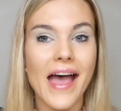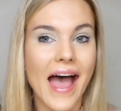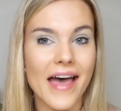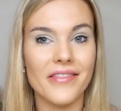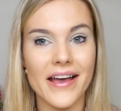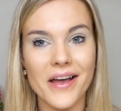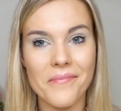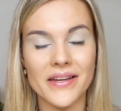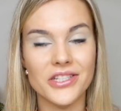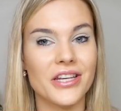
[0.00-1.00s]
And like I
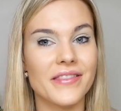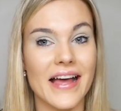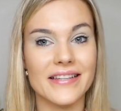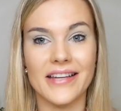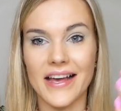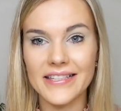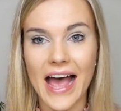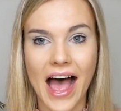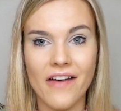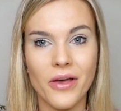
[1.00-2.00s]
mentioned, that does
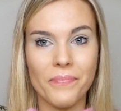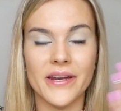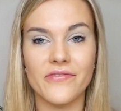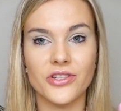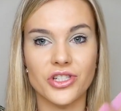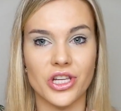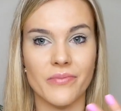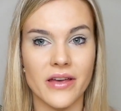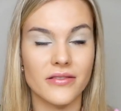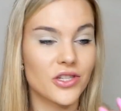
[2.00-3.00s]
have a bit of a
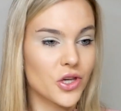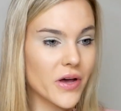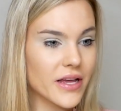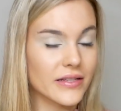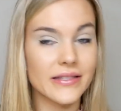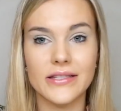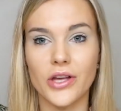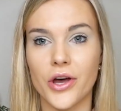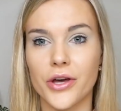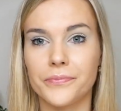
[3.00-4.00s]
shimmer to it,
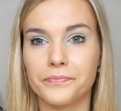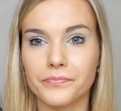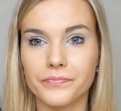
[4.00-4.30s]
so,